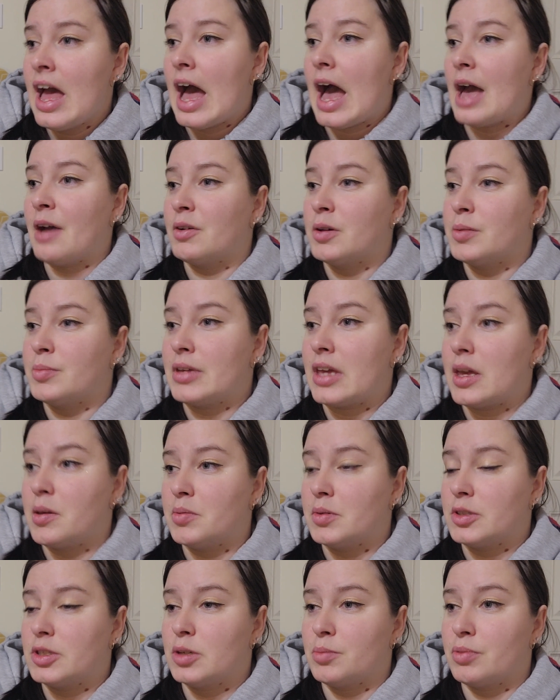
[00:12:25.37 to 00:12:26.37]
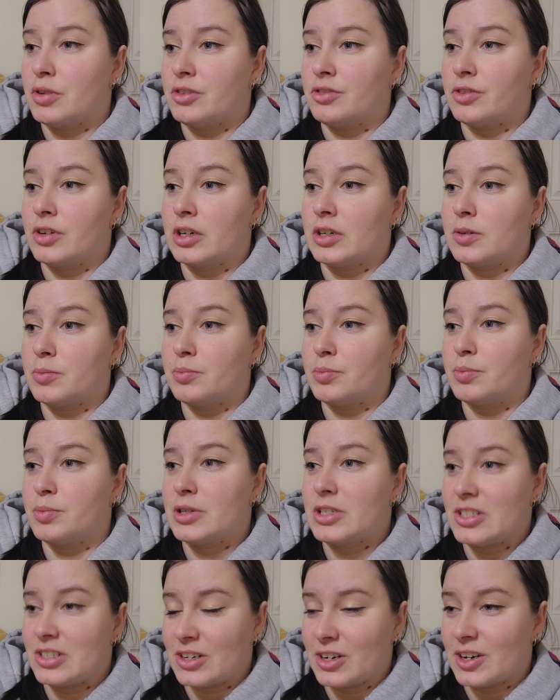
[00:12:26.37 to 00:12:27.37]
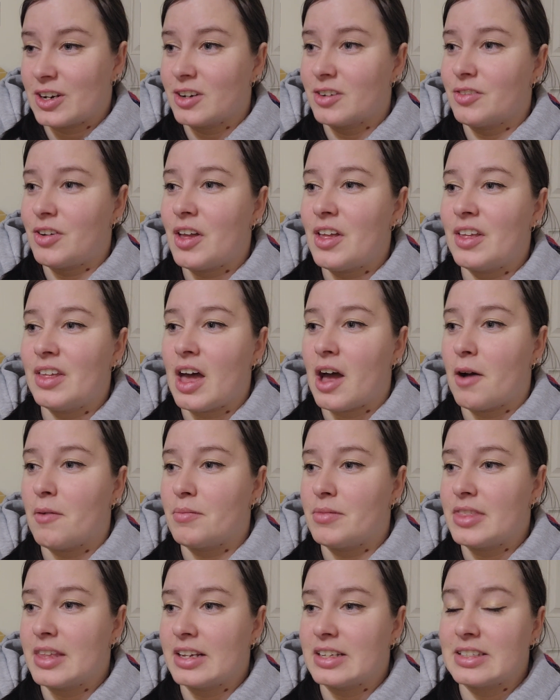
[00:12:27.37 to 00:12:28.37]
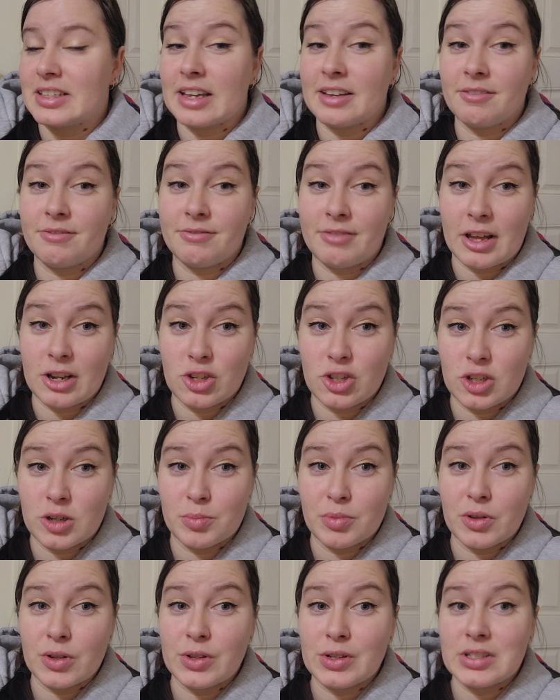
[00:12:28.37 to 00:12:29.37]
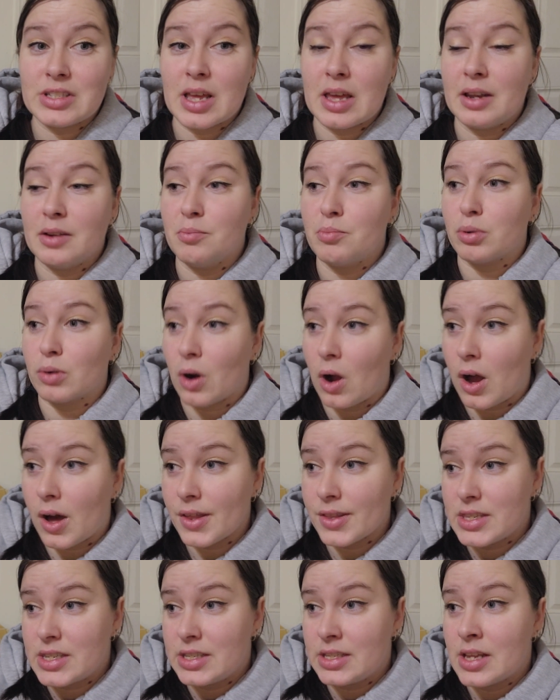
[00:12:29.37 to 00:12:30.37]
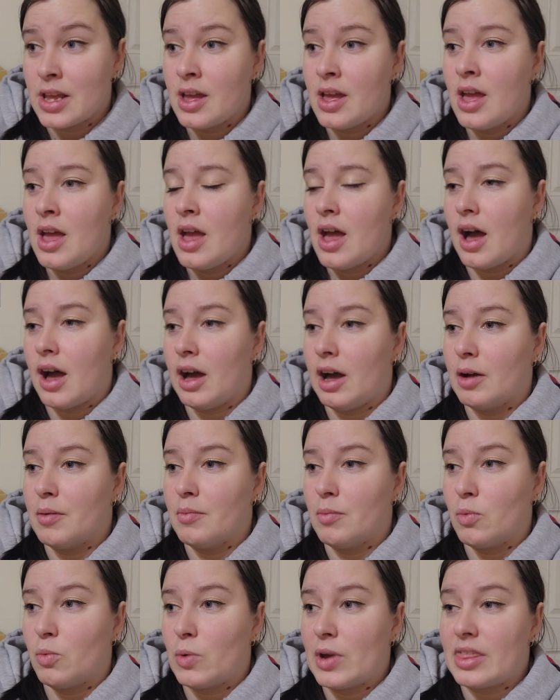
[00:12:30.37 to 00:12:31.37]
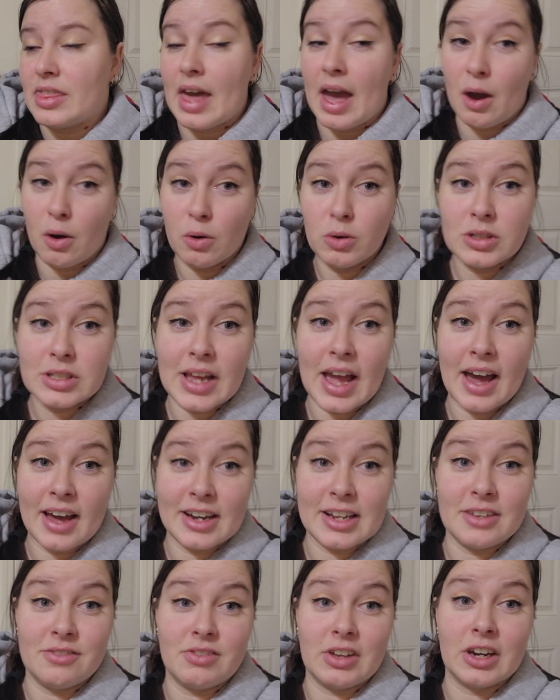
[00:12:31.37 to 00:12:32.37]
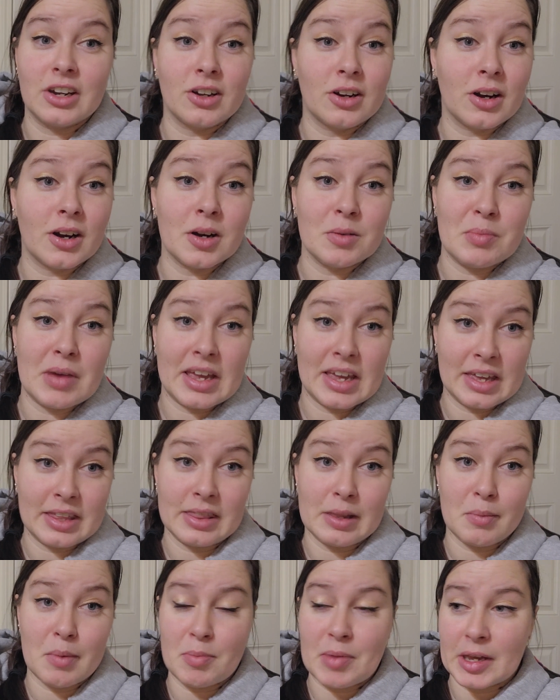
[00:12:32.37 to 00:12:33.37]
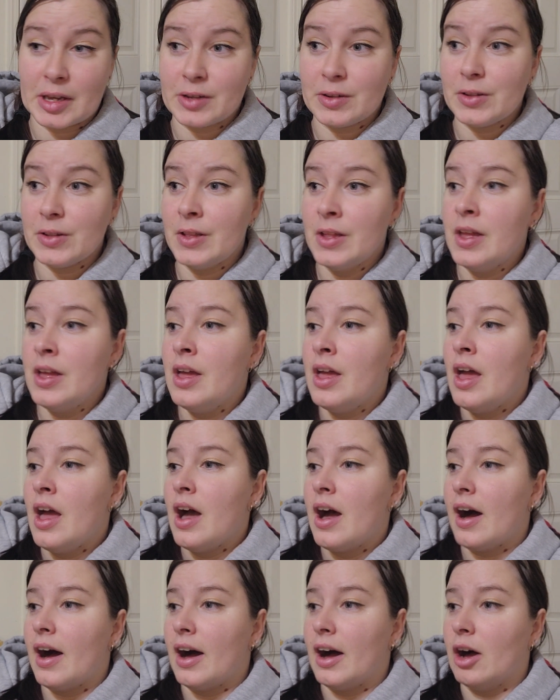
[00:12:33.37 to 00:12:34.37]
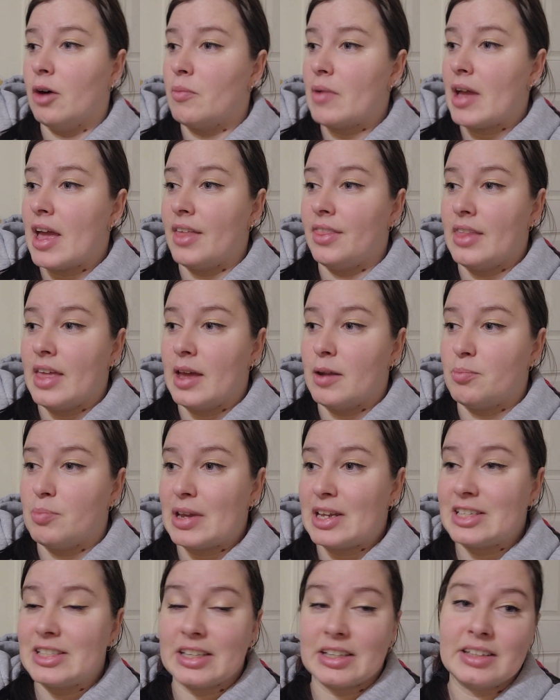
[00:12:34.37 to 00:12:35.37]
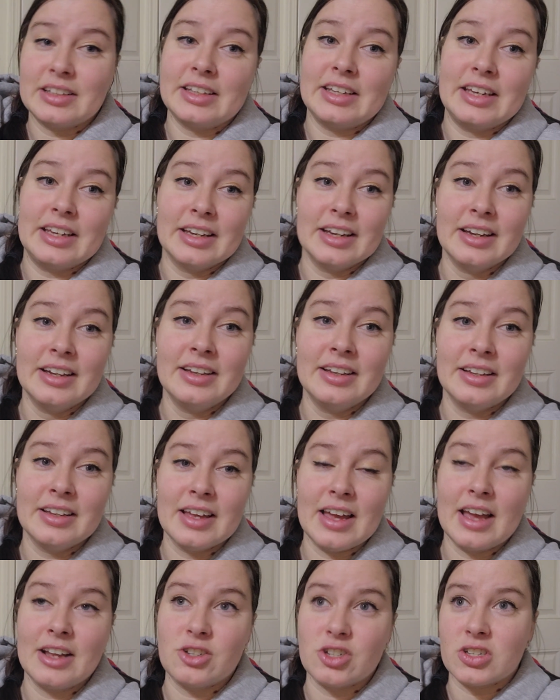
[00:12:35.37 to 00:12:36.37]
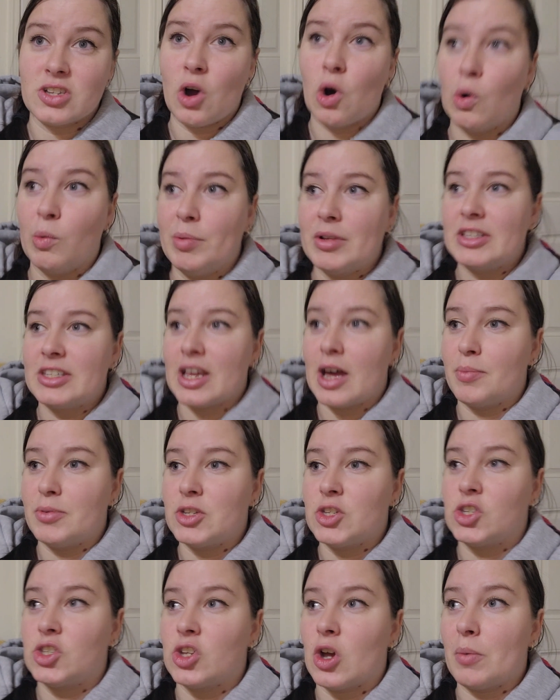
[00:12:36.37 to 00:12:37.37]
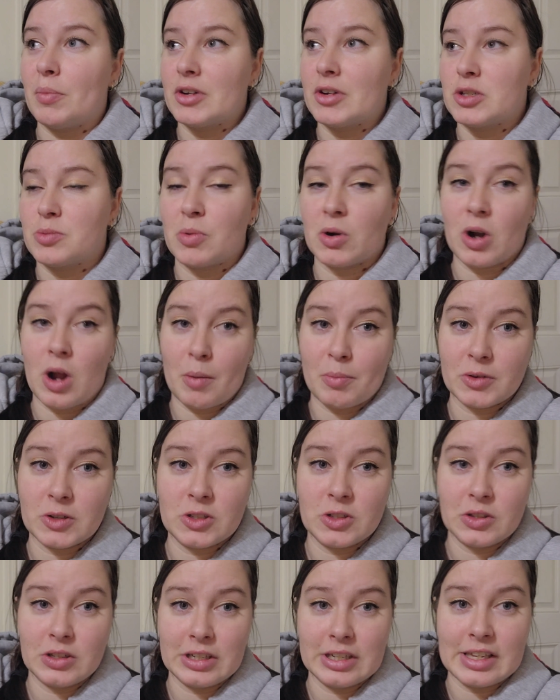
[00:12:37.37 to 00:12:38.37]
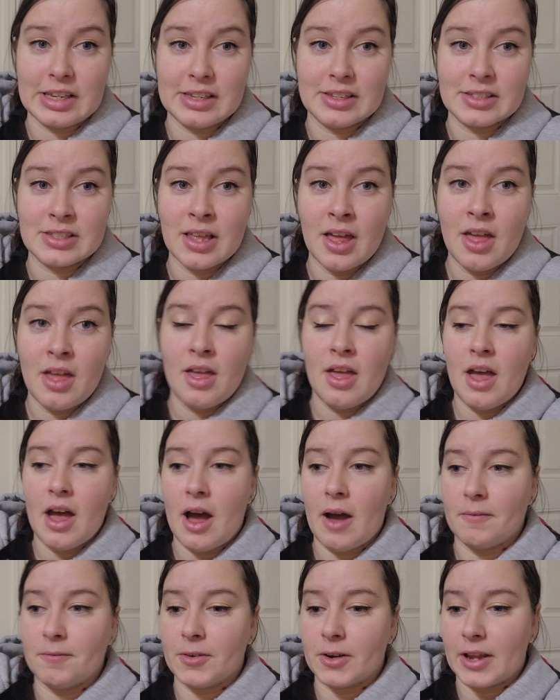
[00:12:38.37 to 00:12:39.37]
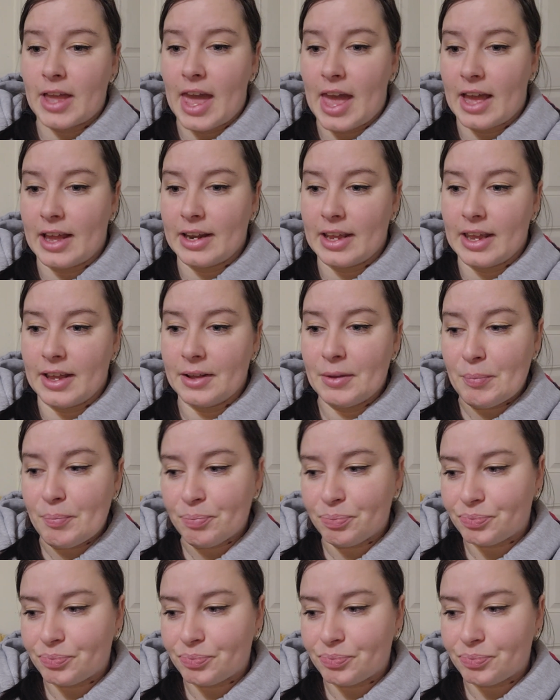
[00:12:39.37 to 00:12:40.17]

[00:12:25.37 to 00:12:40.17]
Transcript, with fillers: I will be able to prefer preserve um, things like vegetables and broths um, without adding vinegar and making them a pickle. Um, and then basically it just opens up so much more opportunities um, for canning